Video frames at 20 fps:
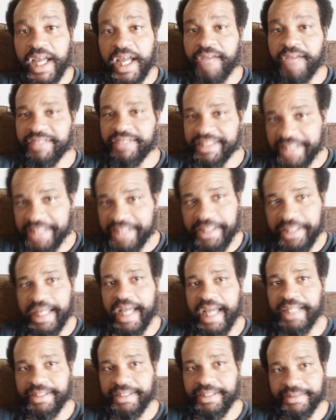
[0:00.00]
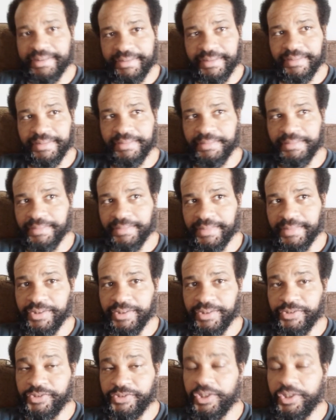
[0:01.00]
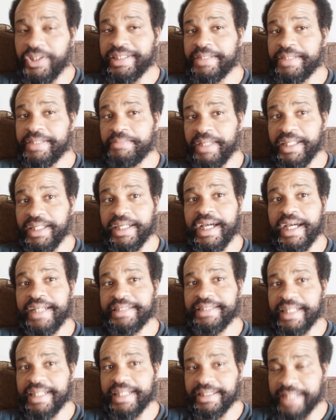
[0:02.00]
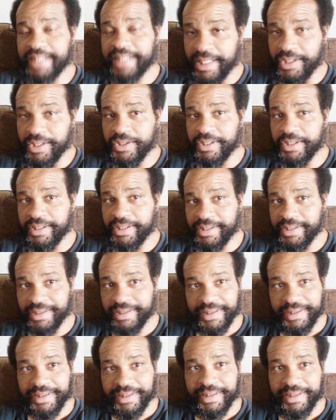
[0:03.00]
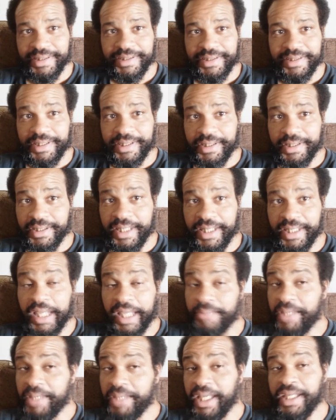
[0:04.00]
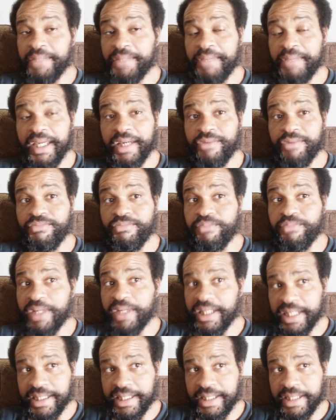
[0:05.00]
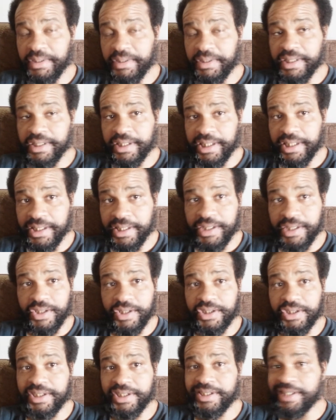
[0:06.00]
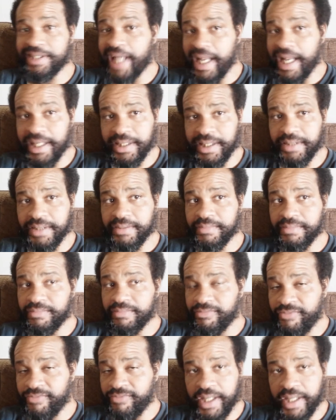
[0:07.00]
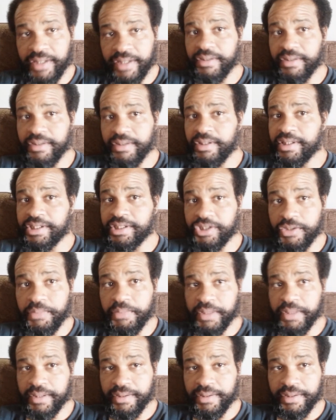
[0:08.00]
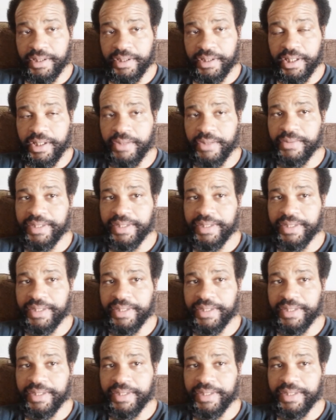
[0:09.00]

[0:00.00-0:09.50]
having said that, Floyd can make guys like that look. He can he can make a really exceptionally good or solid fighter look stupid, you know.